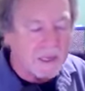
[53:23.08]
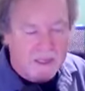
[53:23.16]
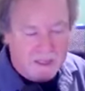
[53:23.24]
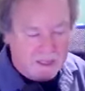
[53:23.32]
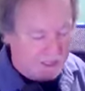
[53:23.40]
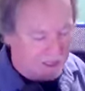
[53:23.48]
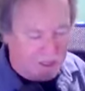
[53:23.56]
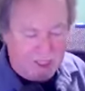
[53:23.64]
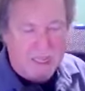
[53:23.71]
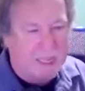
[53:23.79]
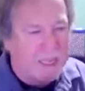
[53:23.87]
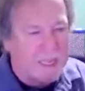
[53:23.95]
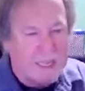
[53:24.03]
you know,
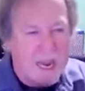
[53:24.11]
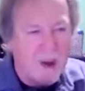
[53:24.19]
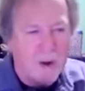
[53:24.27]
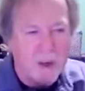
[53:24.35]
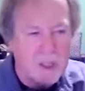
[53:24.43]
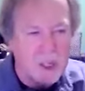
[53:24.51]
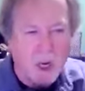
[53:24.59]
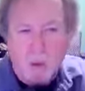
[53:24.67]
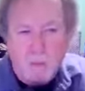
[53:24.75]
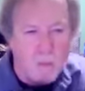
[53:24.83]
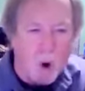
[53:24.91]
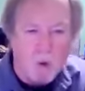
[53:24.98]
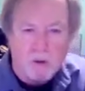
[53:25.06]
sitting down as a
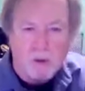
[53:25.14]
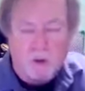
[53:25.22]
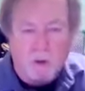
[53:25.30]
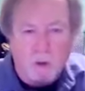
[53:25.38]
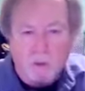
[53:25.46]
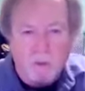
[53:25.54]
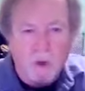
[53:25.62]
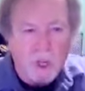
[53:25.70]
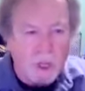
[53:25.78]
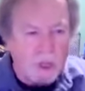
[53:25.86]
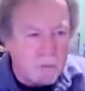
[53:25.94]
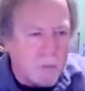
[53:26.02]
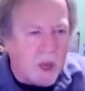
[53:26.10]
composer and
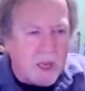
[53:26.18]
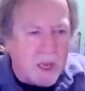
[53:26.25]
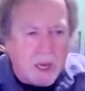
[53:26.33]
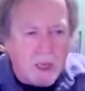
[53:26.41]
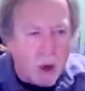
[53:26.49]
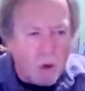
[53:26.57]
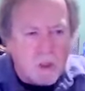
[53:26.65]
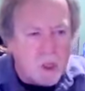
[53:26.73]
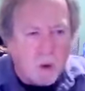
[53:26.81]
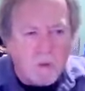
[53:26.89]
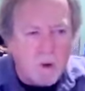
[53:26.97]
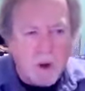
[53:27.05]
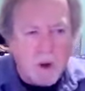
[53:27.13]
playing notes
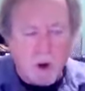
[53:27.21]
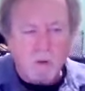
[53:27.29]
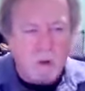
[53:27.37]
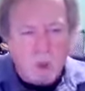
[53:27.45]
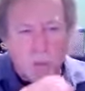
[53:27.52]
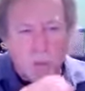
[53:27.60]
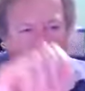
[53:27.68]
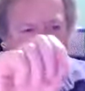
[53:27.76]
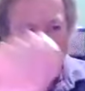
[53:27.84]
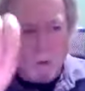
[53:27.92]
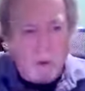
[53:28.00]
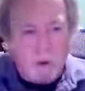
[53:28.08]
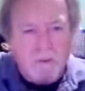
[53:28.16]
over and over at the
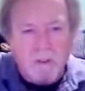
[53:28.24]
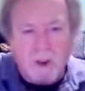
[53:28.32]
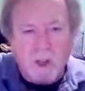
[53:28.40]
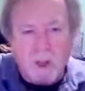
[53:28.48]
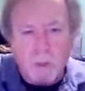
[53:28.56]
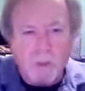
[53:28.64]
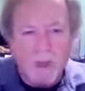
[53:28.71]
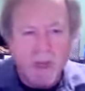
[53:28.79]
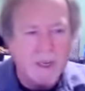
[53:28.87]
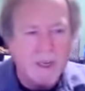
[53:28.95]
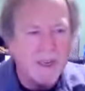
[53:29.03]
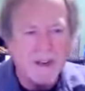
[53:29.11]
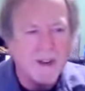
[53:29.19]
piano and filling them
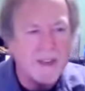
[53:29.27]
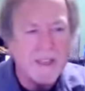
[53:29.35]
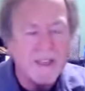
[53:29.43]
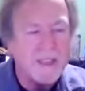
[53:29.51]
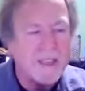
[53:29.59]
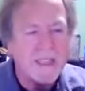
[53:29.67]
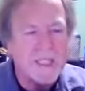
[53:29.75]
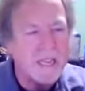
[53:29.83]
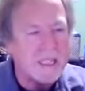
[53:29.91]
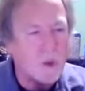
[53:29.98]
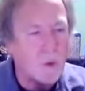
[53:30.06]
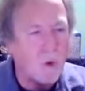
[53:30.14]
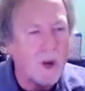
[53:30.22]
in. You know, that's
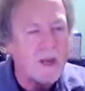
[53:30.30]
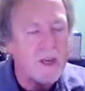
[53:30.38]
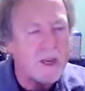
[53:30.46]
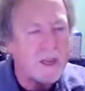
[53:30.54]
not the way